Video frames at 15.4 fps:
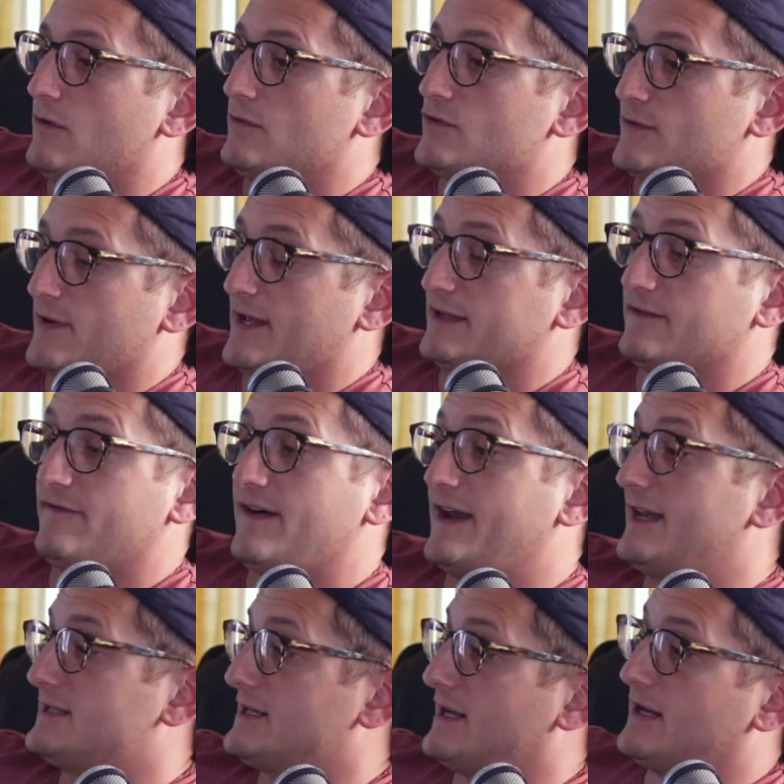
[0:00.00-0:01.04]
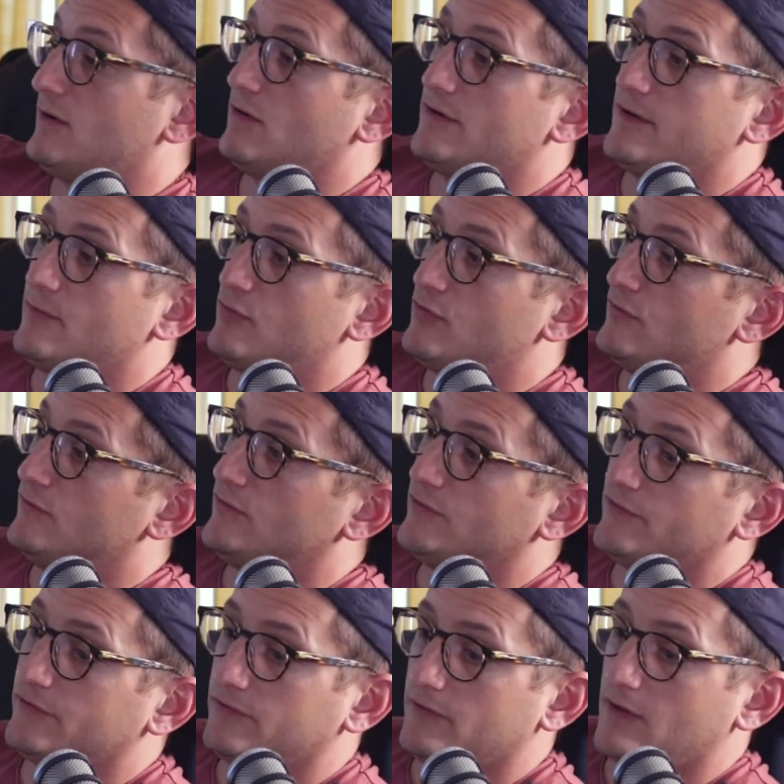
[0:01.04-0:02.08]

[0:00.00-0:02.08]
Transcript: So I got the financing, I got all the approvals.